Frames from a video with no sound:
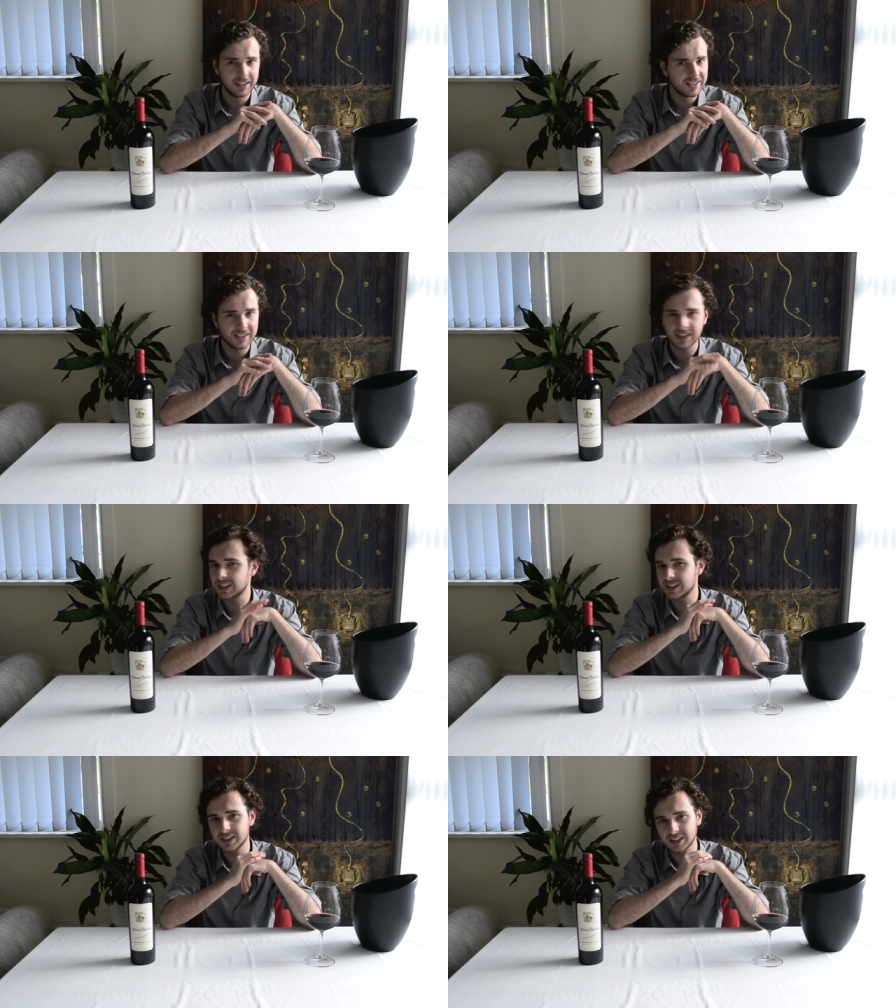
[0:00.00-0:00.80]

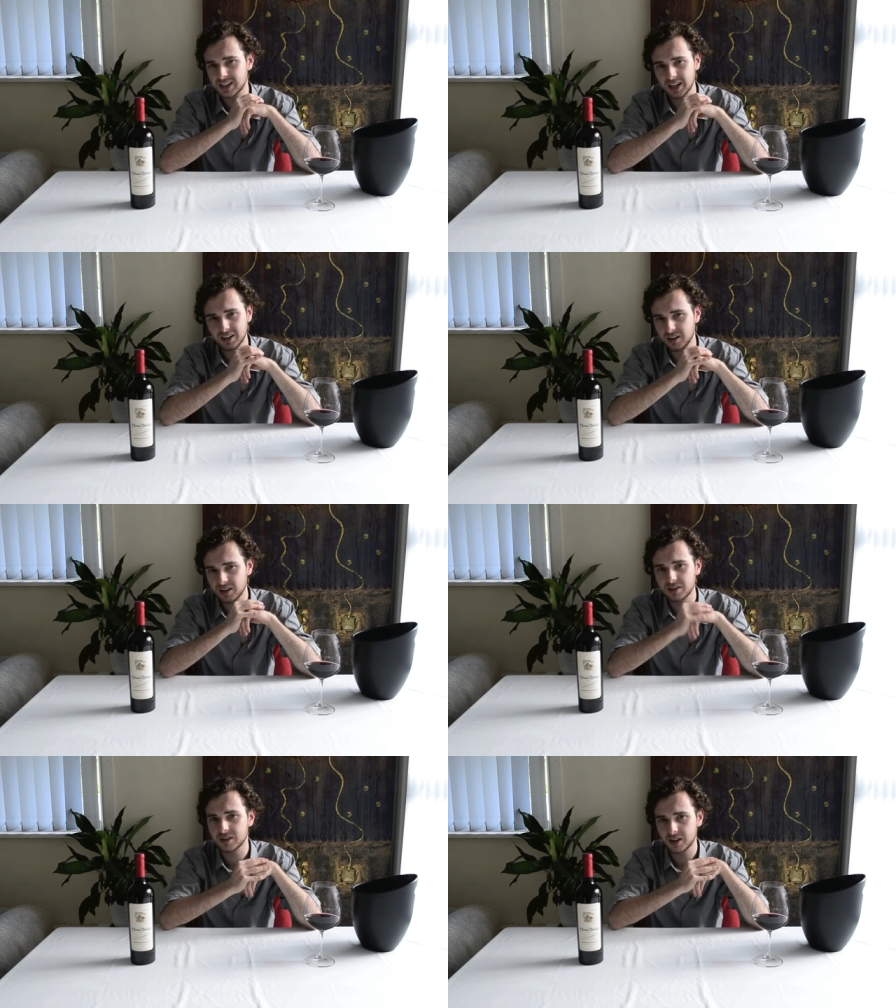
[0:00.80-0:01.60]
6 to 10
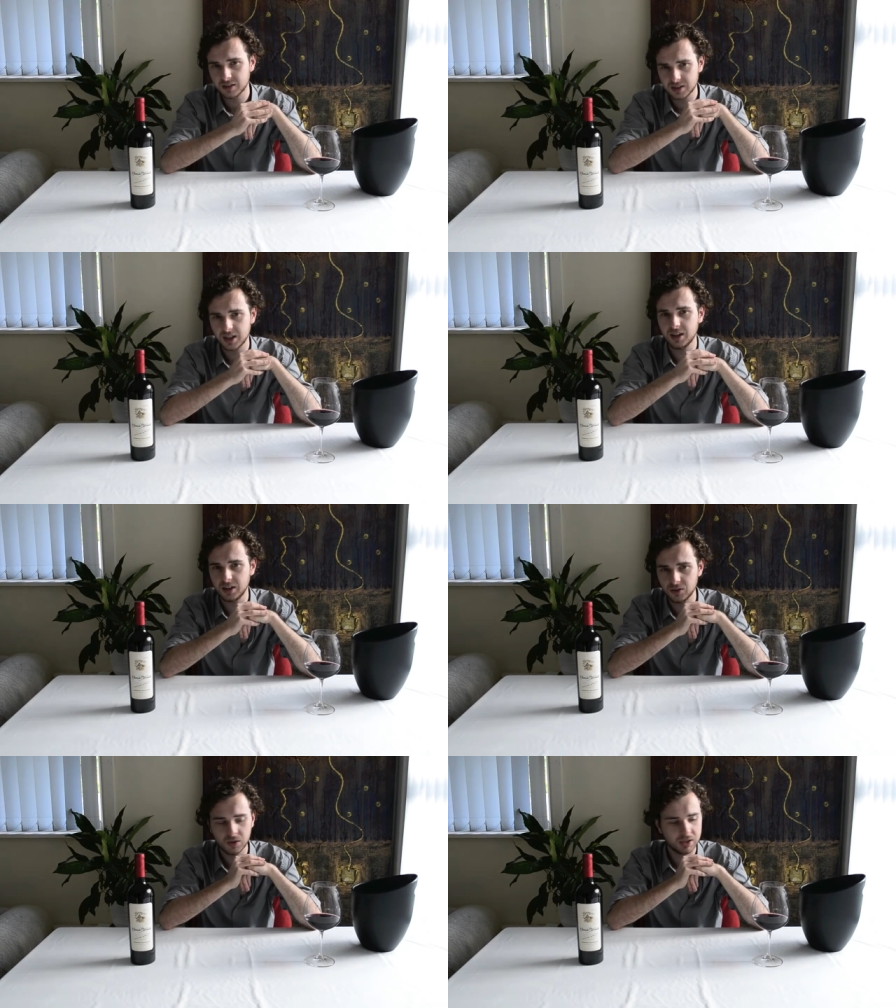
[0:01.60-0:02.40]
years, I'd say,
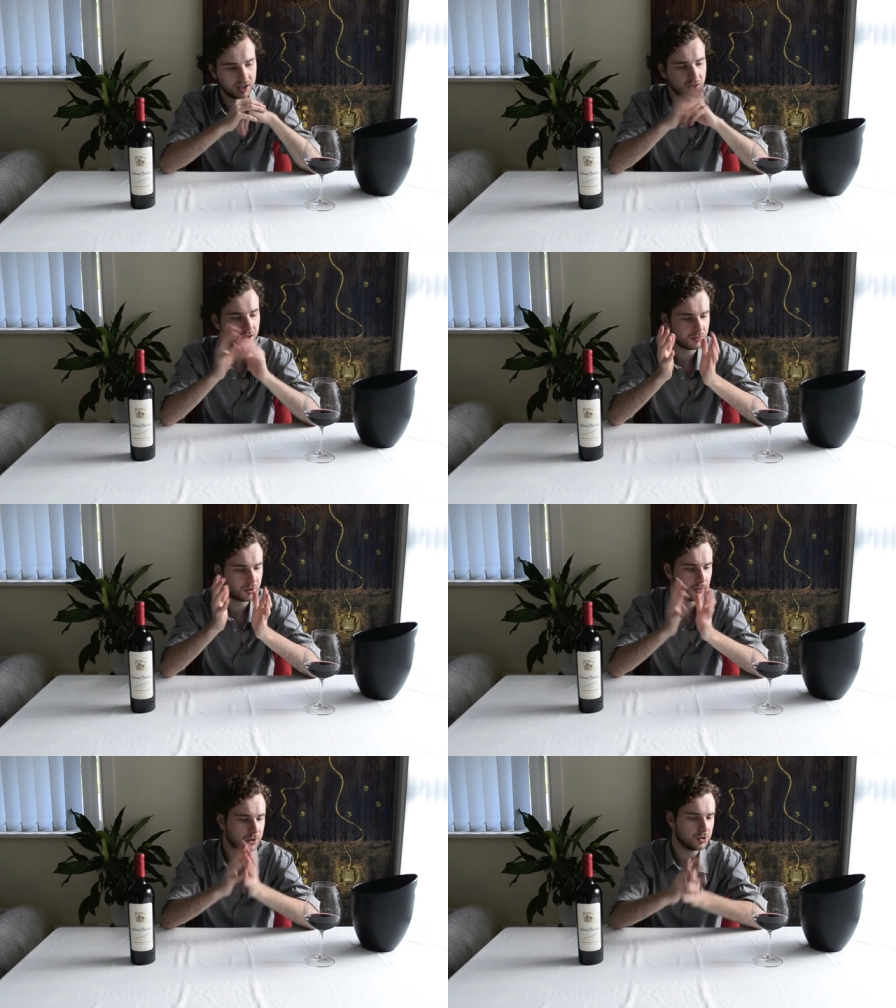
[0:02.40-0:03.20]
in your cellar. That'd
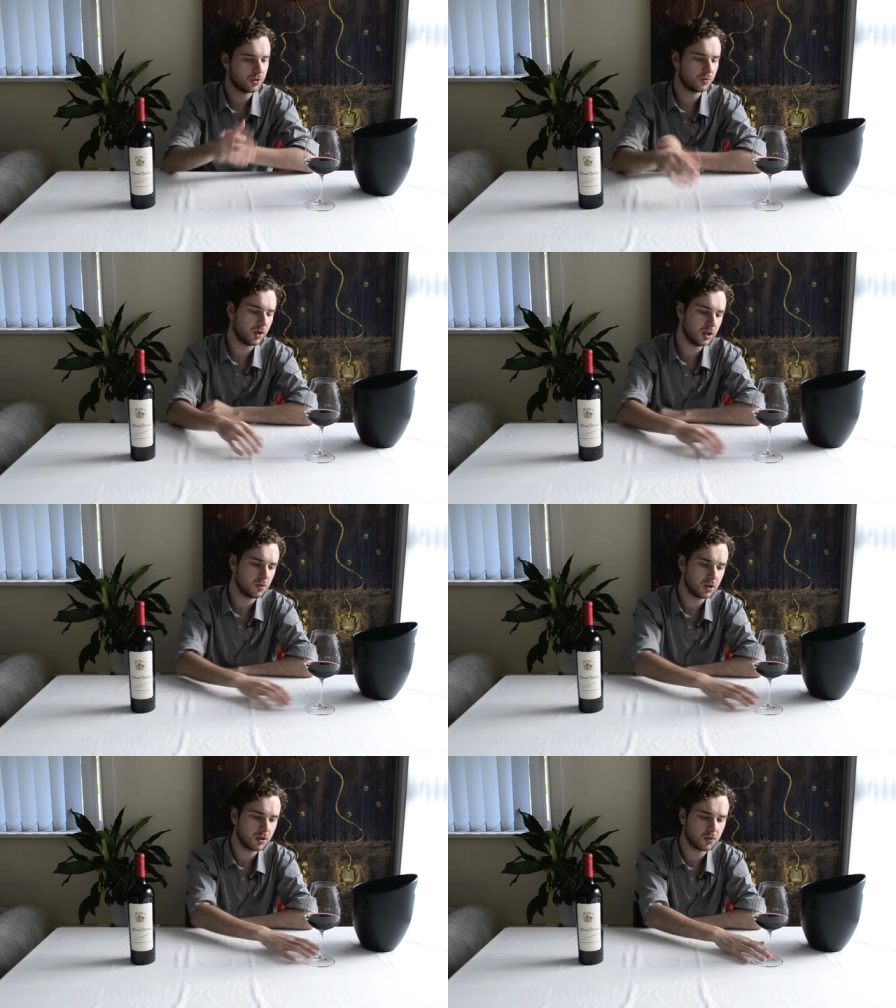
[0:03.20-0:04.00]
probably do you really,
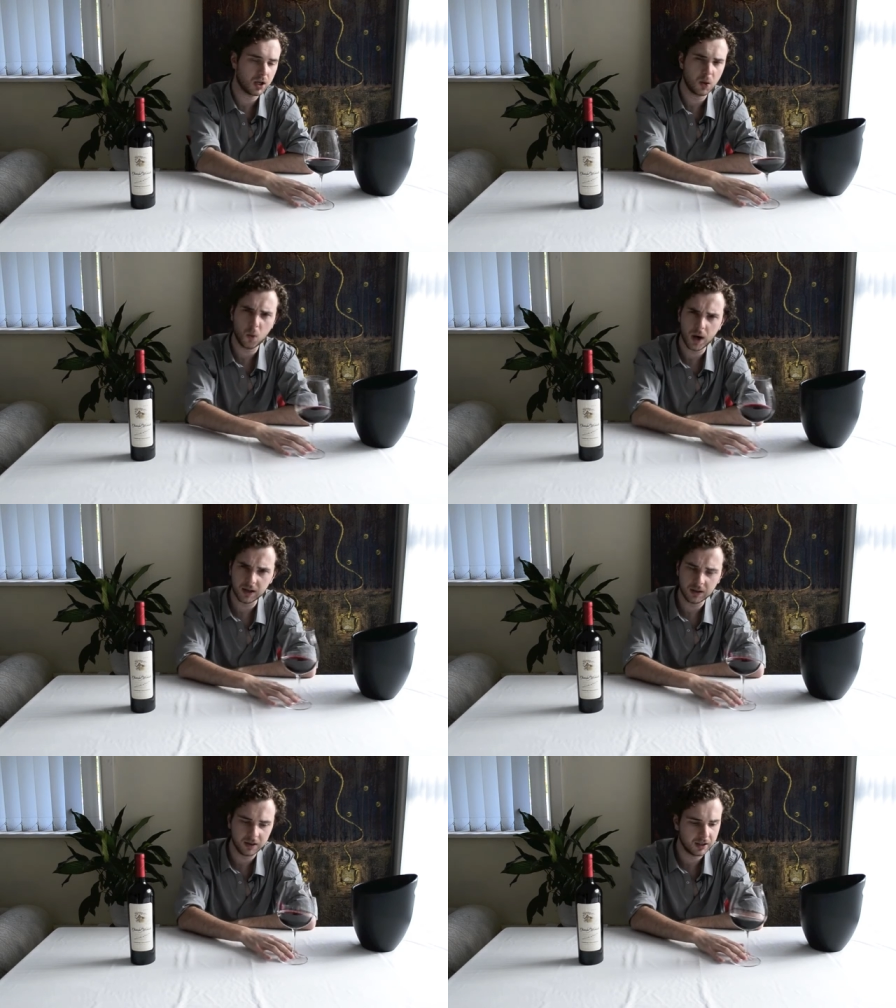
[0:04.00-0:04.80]
really, really
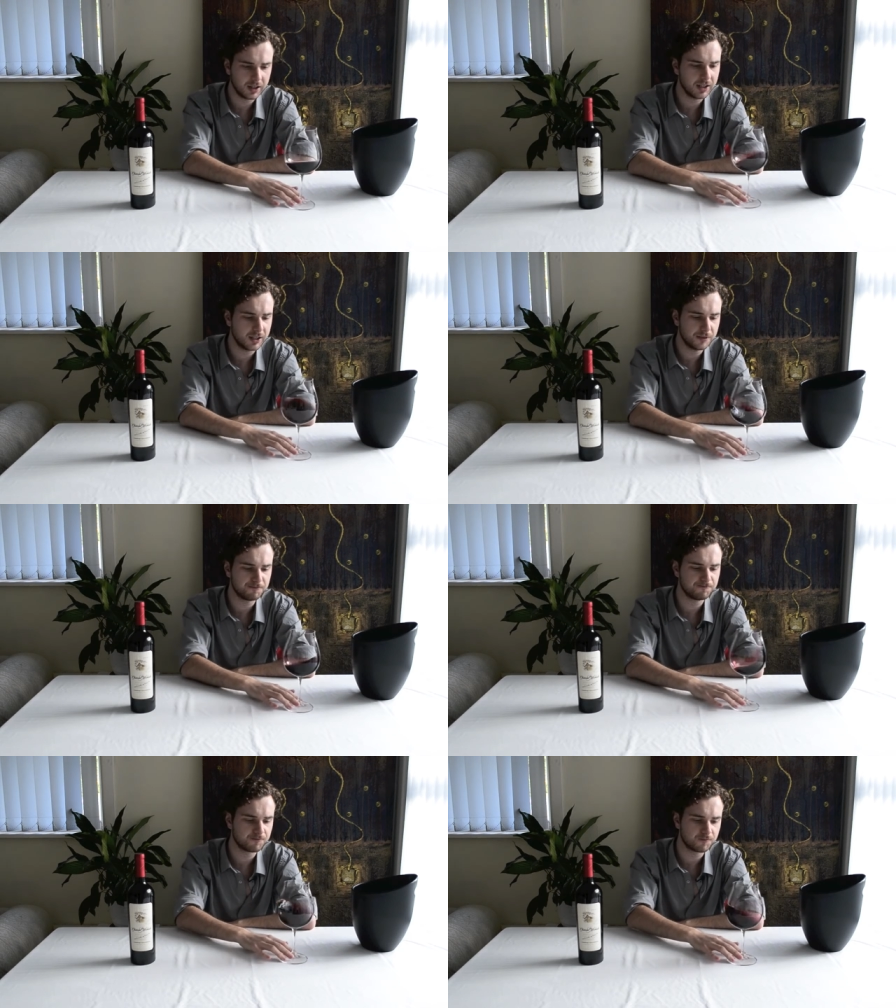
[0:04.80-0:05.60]

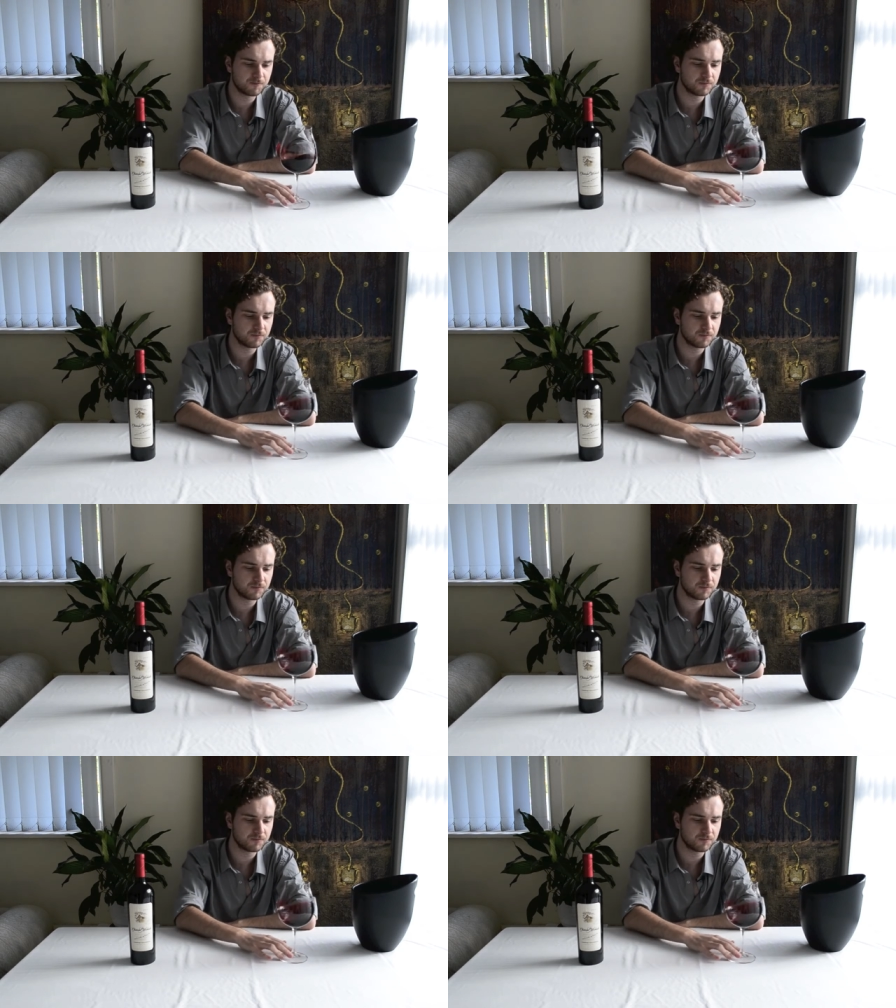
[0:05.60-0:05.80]
well.